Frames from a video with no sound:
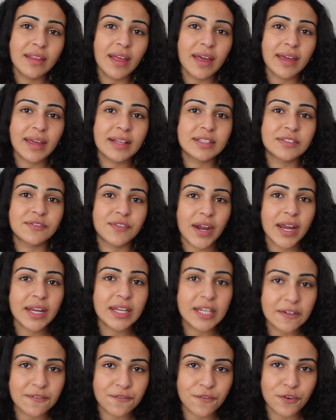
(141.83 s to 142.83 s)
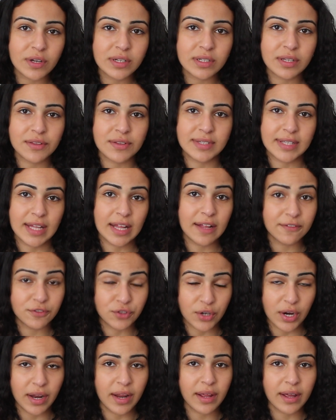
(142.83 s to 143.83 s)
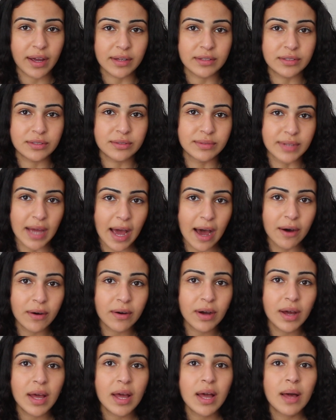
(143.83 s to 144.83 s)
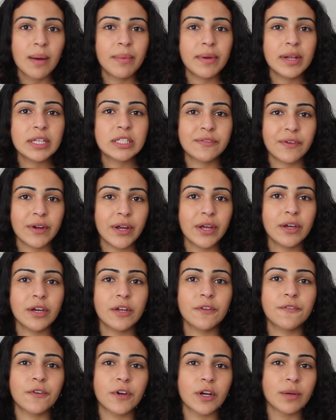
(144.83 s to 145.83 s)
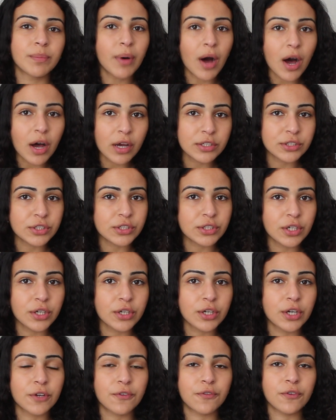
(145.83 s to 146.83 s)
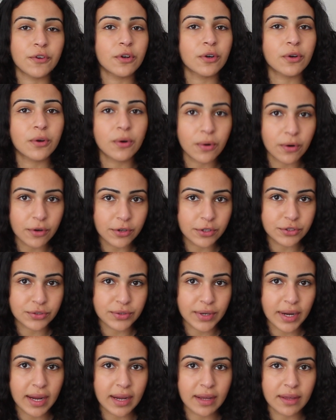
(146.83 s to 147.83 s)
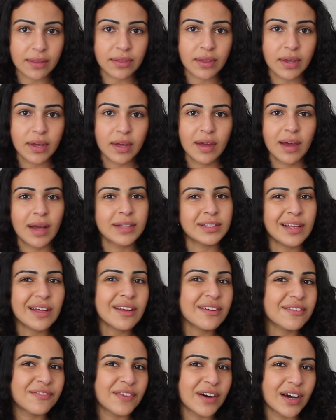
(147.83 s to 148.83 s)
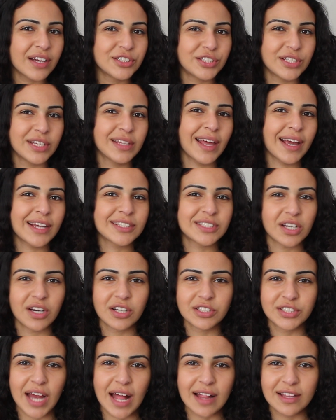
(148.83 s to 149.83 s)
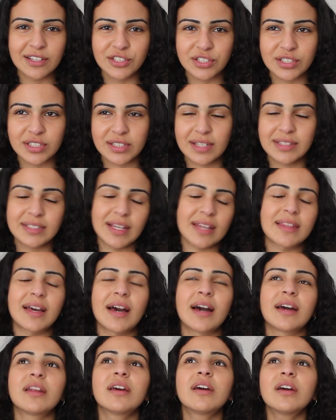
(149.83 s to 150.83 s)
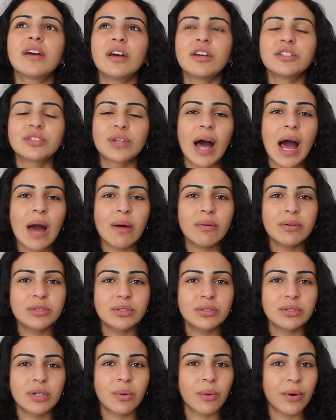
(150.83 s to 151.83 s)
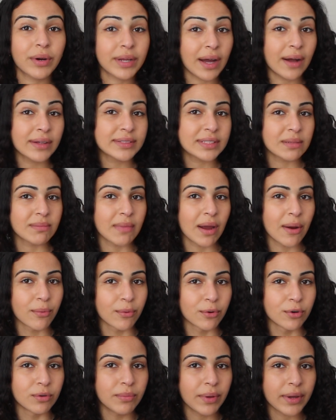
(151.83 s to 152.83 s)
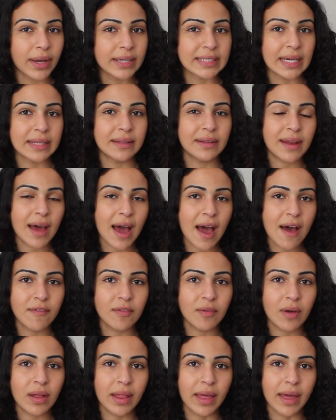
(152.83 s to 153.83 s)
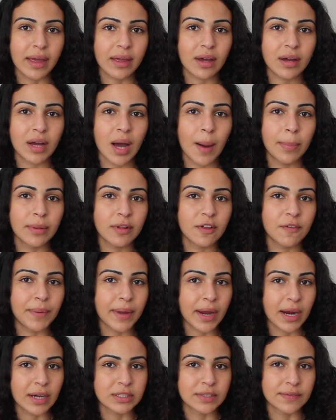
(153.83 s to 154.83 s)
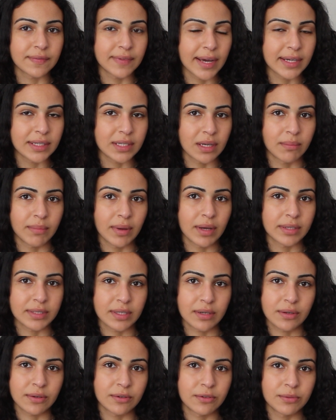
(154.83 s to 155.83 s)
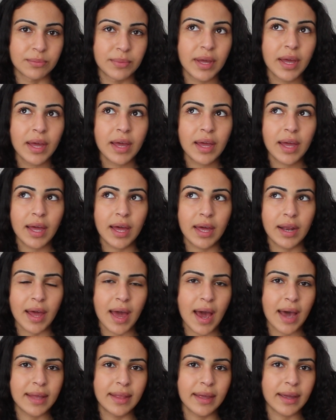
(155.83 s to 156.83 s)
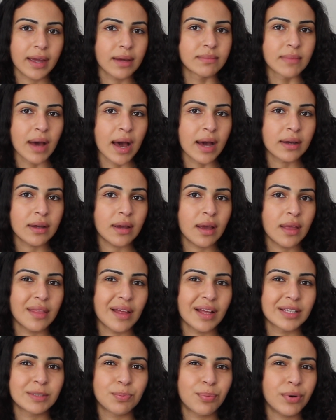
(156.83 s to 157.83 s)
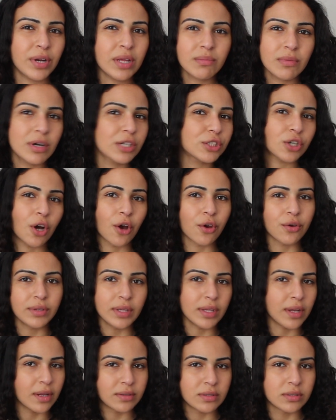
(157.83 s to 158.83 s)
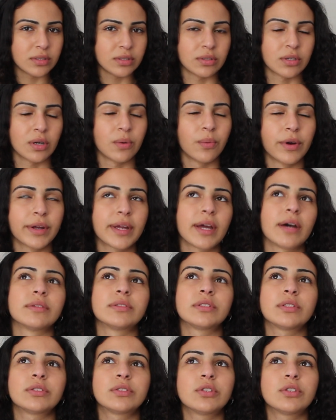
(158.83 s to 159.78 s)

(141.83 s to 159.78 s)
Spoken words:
Like, it's very different to the style of training I do now, but it's very good for your posture, good for your core strength. It's a lot of fun. She did like song challenges, things like that. So I would do her workouts in my room because I did have like a couple of pairs of light dumbbells at home, and I had like a mat, and that's pretty much all you needed to do her workouts.